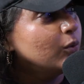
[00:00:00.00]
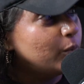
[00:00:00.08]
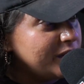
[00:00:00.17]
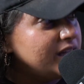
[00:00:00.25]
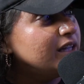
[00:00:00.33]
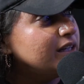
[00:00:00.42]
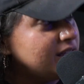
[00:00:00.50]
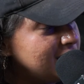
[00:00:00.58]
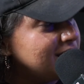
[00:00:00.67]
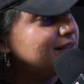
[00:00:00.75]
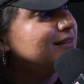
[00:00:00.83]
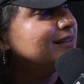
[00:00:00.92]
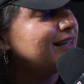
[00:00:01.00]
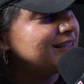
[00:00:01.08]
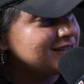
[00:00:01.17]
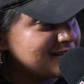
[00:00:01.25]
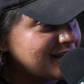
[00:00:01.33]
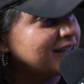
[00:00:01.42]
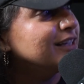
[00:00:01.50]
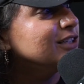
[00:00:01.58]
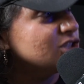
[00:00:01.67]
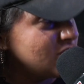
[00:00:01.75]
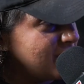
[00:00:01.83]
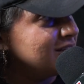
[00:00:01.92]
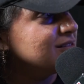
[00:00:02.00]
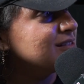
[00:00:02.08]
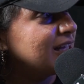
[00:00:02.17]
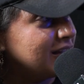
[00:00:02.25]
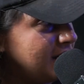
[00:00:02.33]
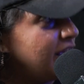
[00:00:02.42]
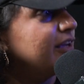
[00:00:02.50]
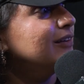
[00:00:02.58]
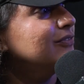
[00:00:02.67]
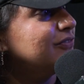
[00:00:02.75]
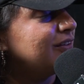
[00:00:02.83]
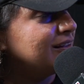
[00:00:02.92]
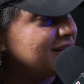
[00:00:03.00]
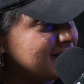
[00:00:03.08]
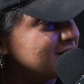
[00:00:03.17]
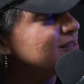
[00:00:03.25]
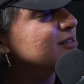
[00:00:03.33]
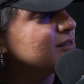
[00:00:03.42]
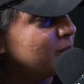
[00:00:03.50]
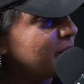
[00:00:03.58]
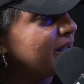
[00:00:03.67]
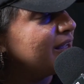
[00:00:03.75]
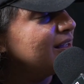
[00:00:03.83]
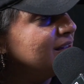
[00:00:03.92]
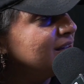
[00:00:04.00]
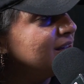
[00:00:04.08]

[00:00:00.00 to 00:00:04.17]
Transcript: we need a second chance at life, and this is the way.